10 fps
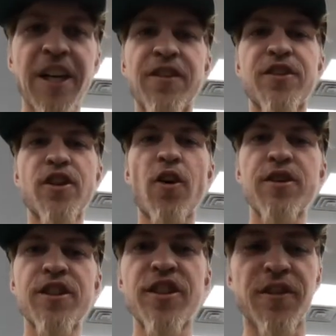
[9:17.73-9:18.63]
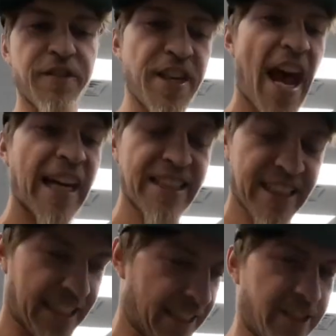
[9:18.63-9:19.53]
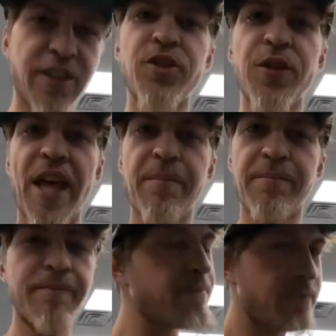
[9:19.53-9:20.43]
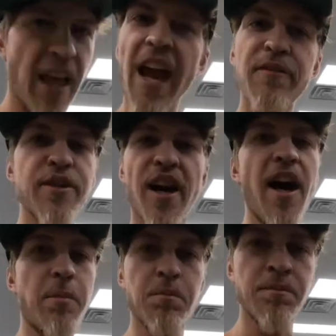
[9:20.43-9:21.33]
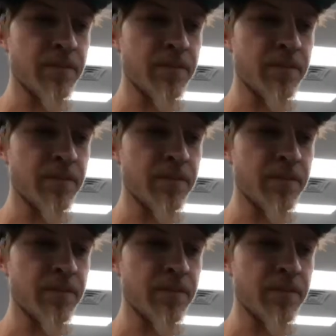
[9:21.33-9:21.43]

there's always a little finagling to them. Every time.